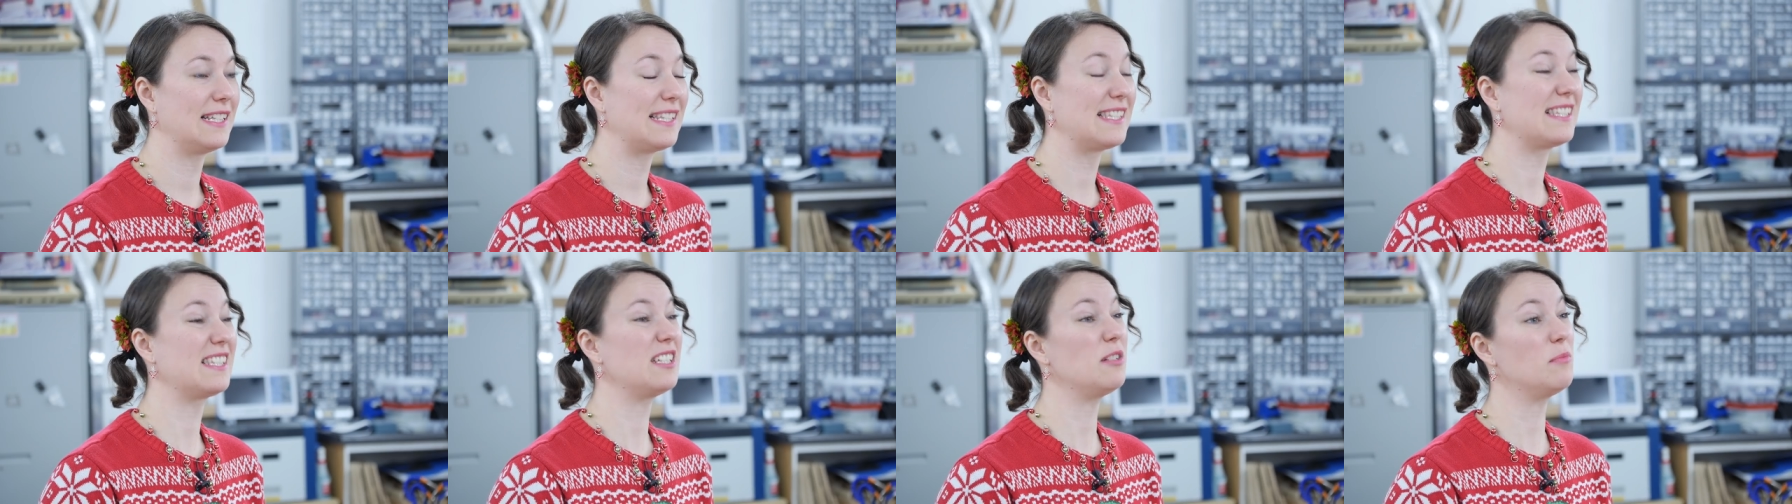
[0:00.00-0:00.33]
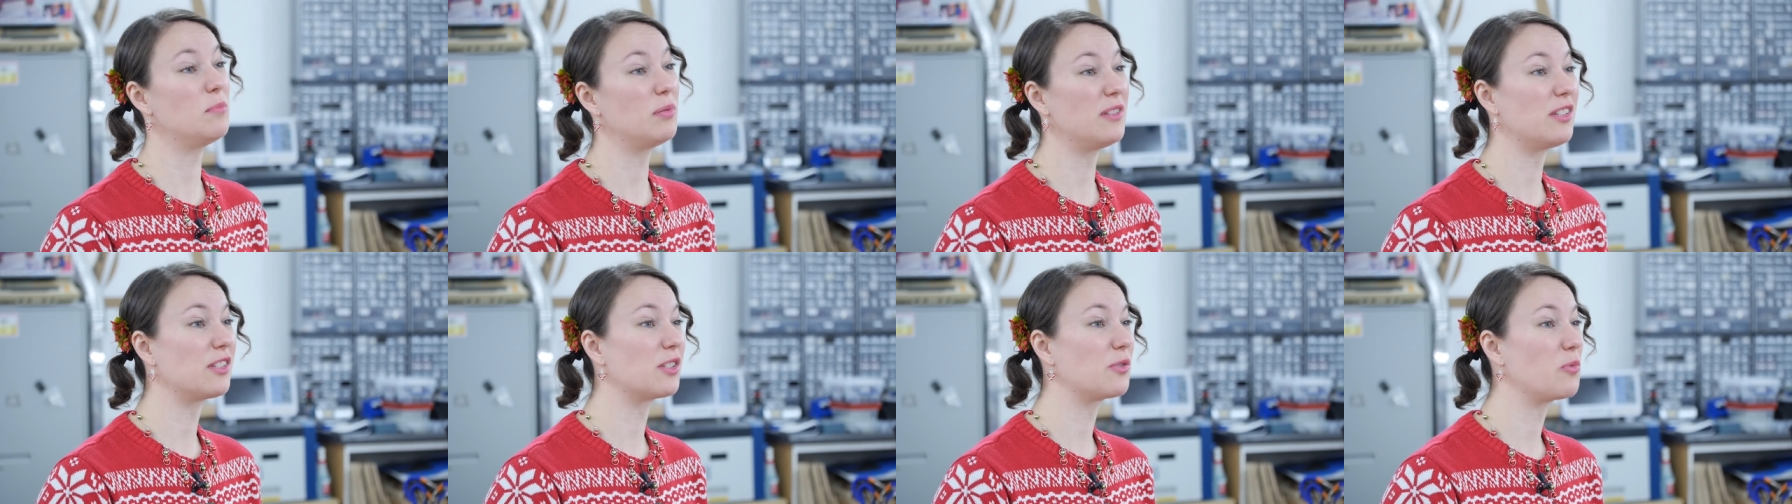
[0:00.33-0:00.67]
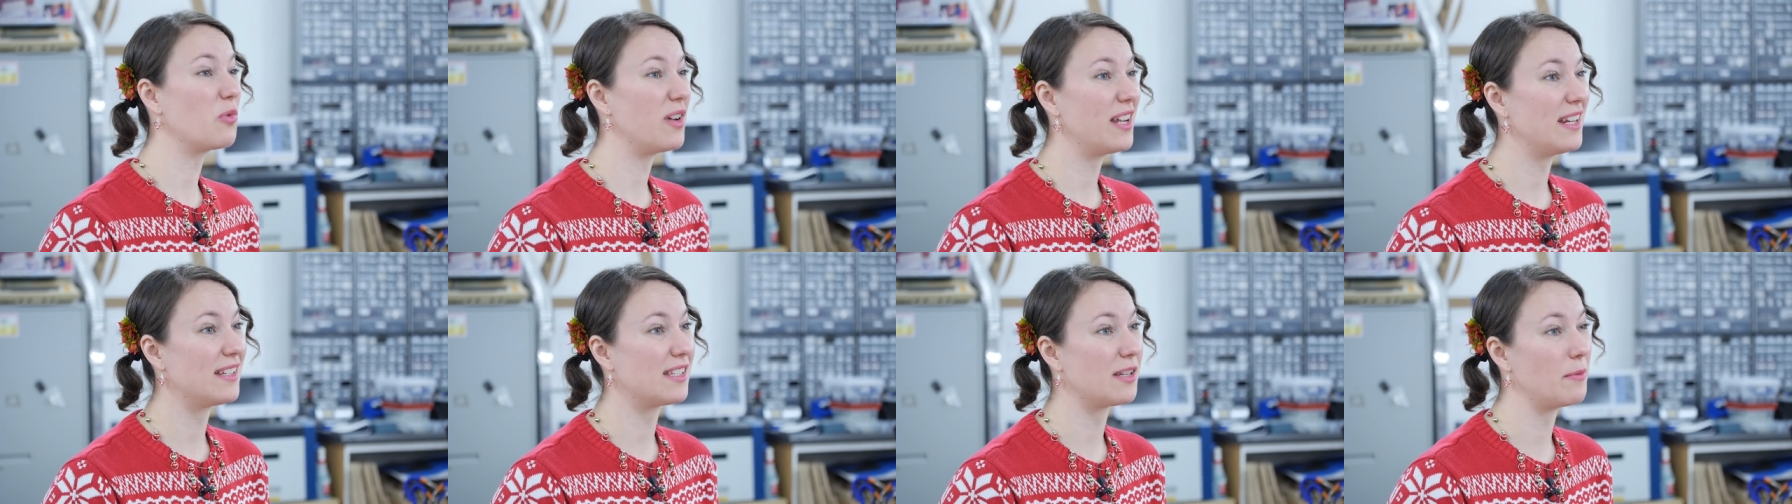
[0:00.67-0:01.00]
The simplest
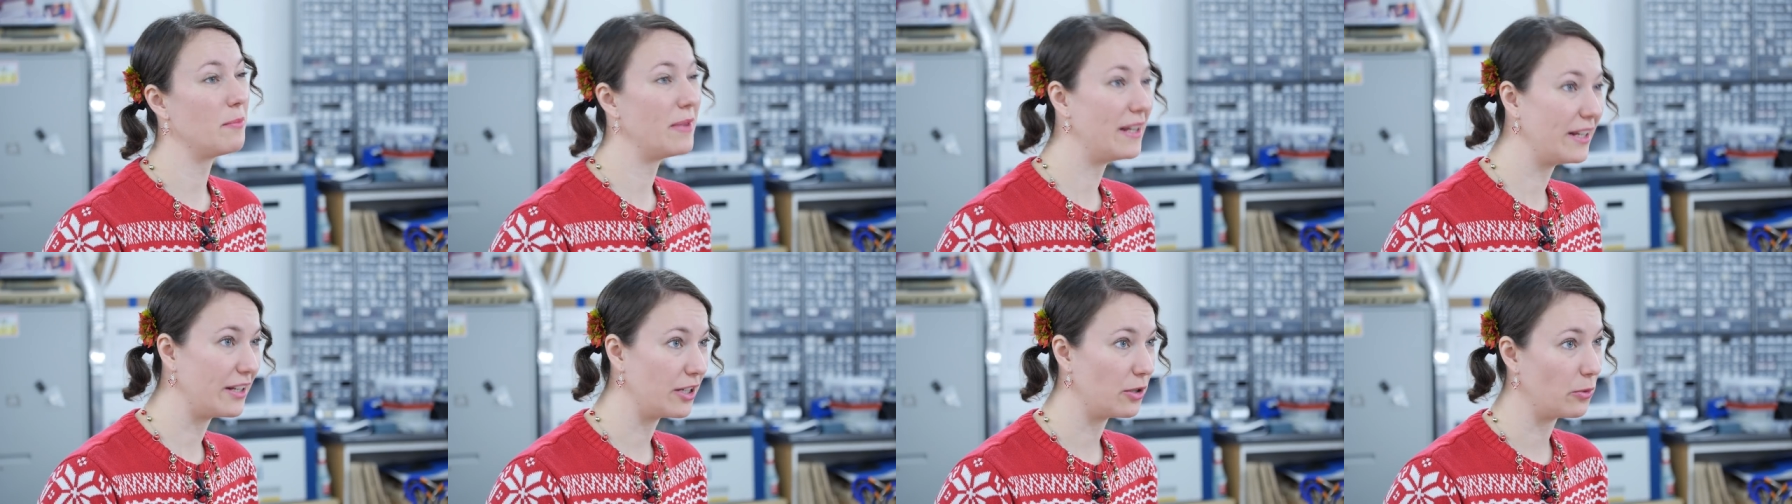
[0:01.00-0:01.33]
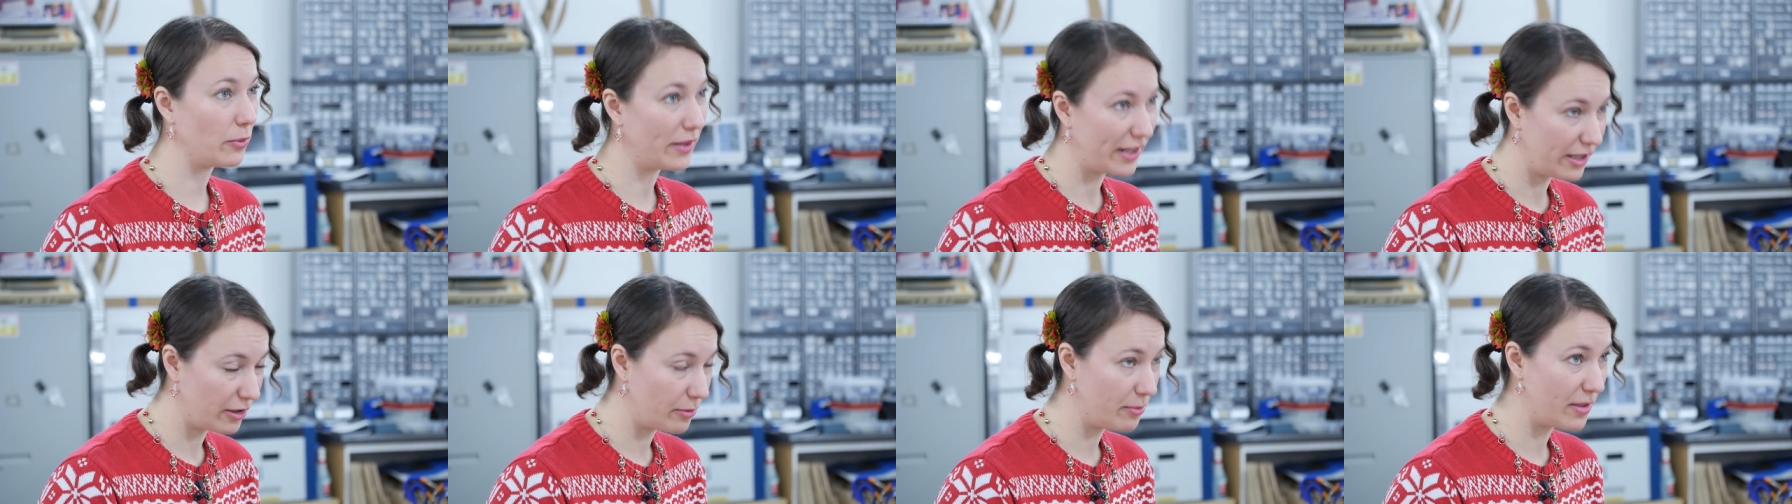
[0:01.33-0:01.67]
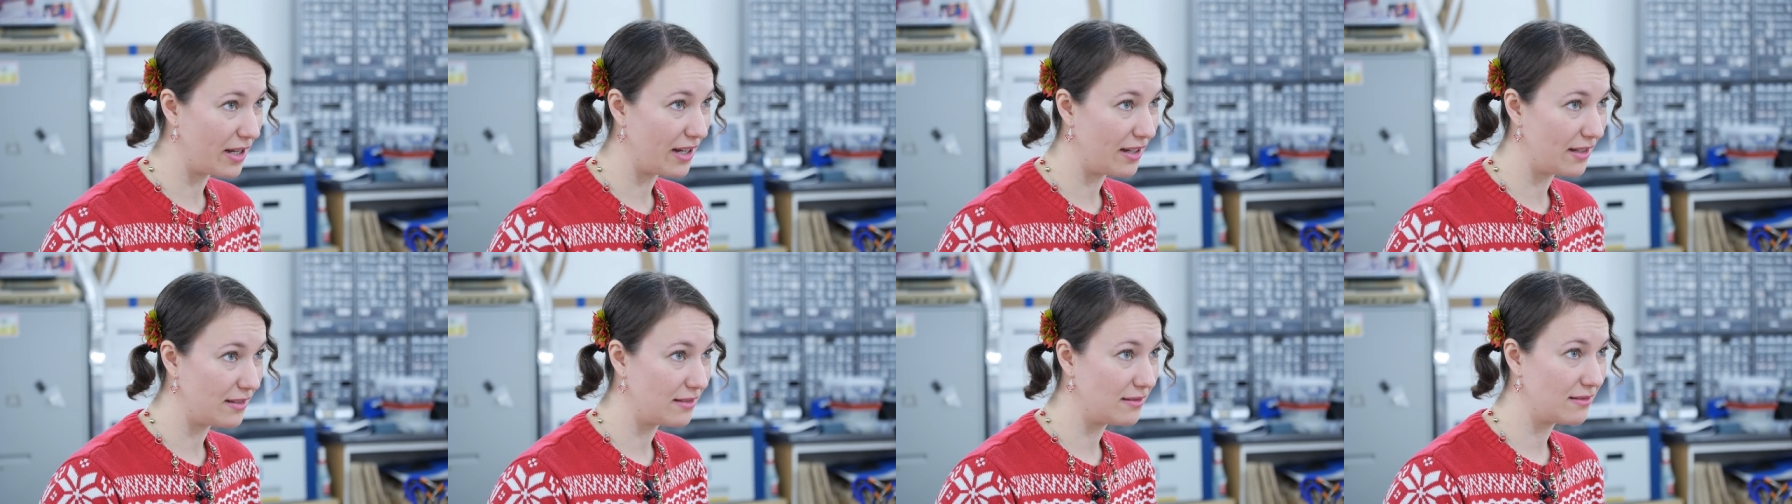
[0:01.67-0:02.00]
way to make your
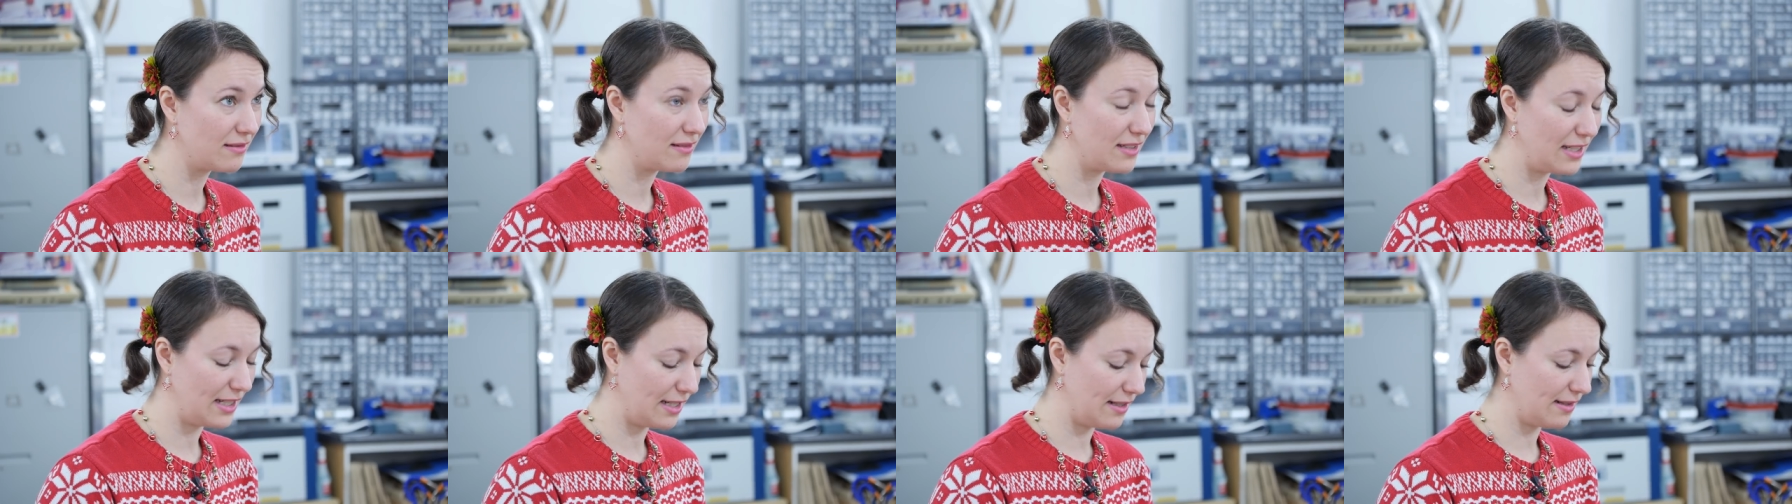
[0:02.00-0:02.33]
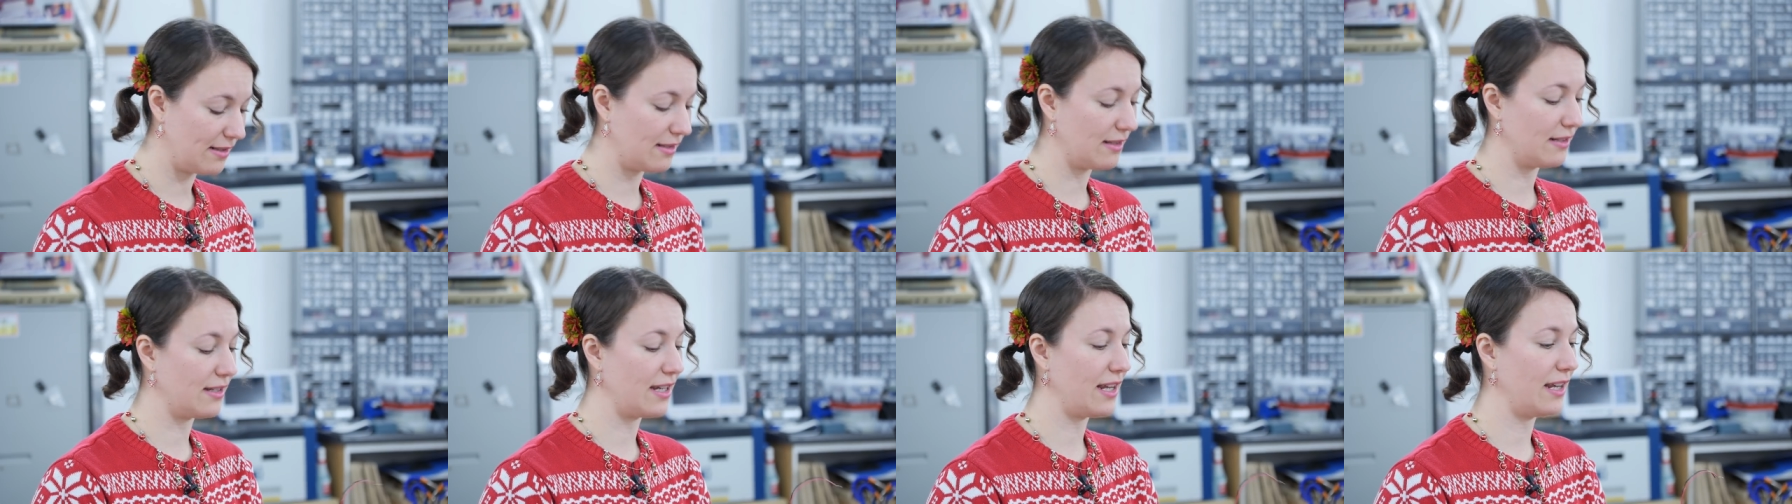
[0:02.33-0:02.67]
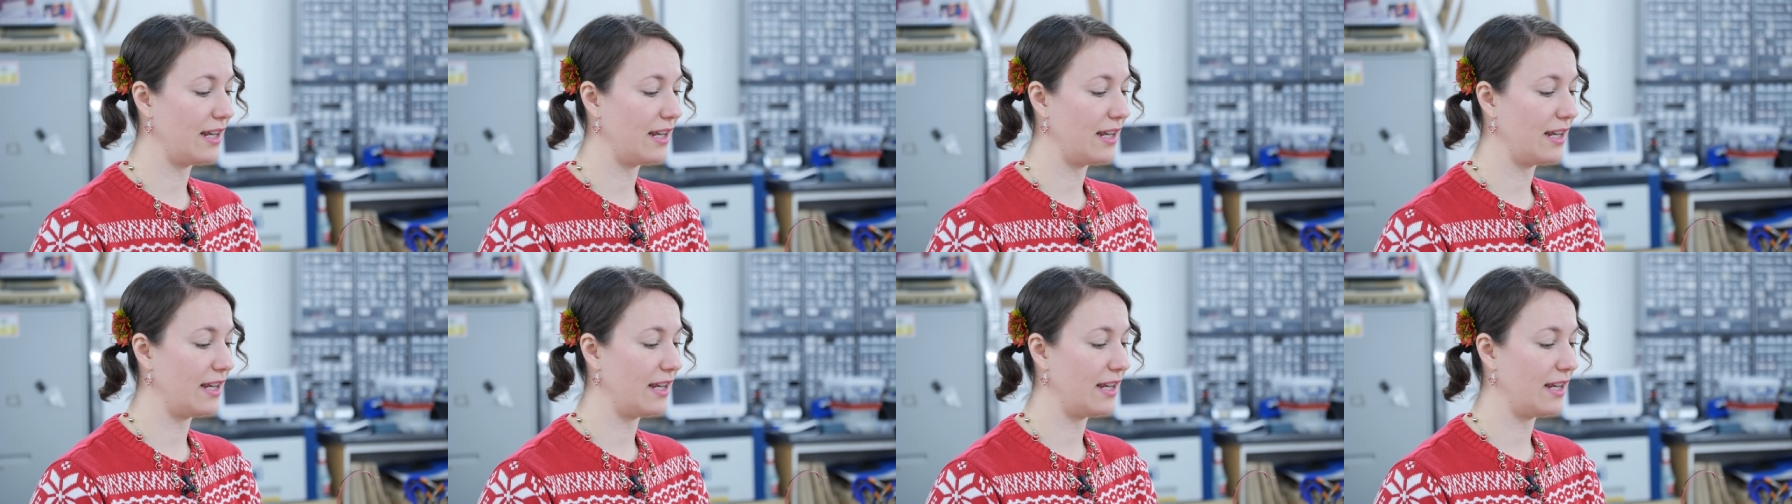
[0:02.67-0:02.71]
Wigglebot is to